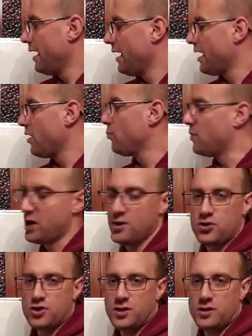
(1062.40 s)
how
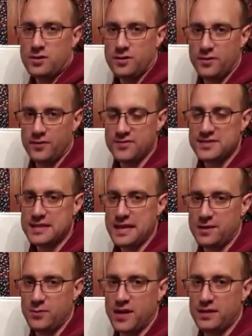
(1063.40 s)
much of
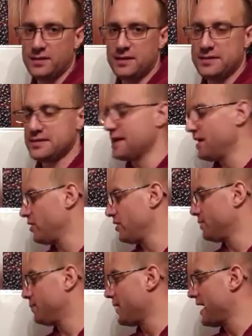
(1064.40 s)
sediment is
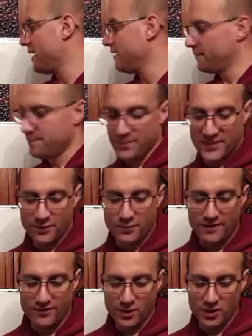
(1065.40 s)
carried by the
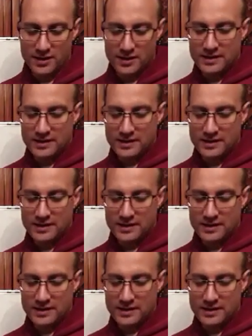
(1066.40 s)
river